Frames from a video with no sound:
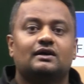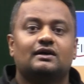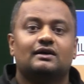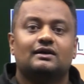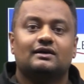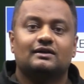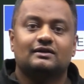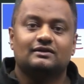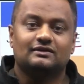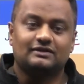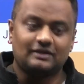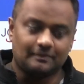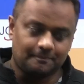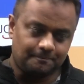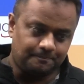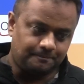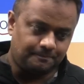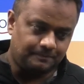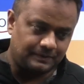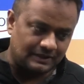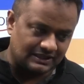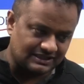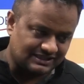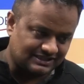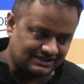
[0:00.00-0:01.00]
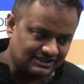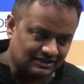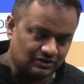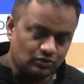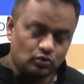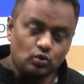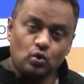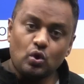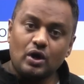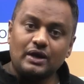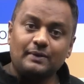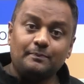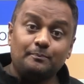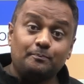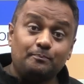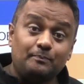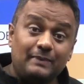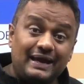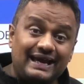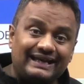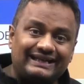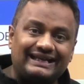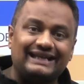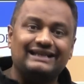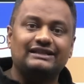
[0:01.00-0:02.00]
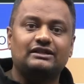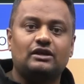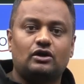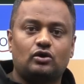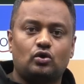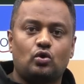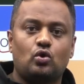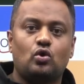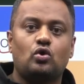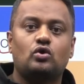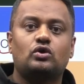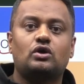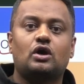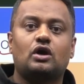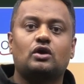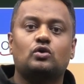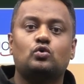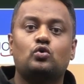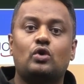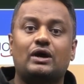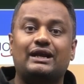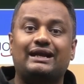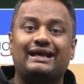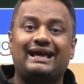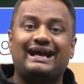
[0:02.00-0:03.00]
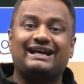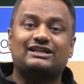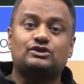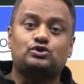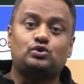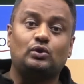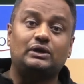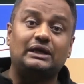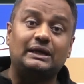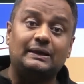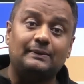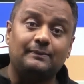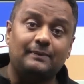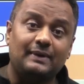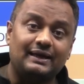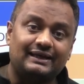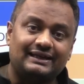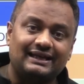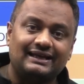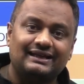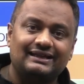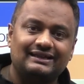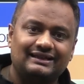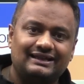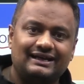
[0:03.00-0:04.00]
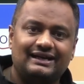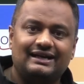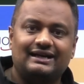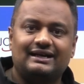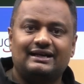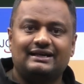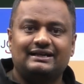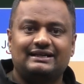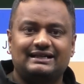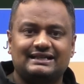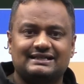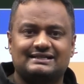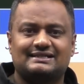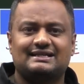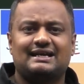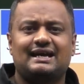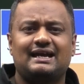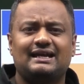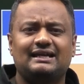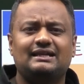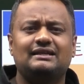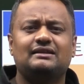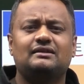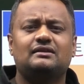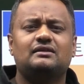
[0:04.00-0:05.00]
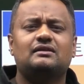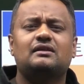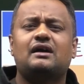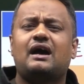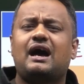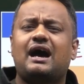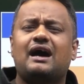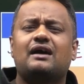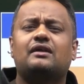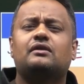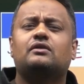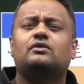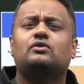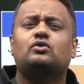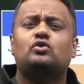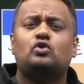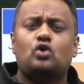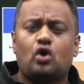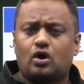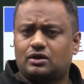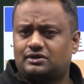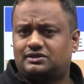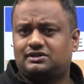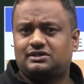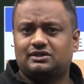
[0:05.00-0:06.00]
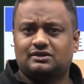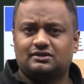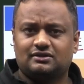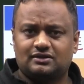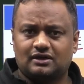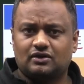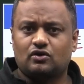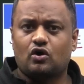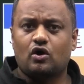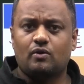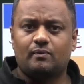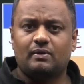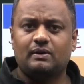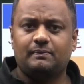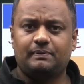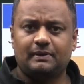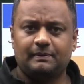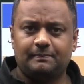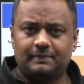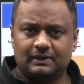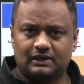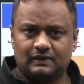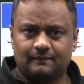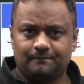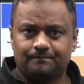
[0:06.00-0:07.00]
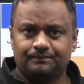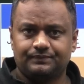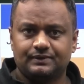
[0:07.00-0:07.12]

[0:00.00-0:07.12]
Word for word: the person who are making the road or who are actually making the design are not the government people.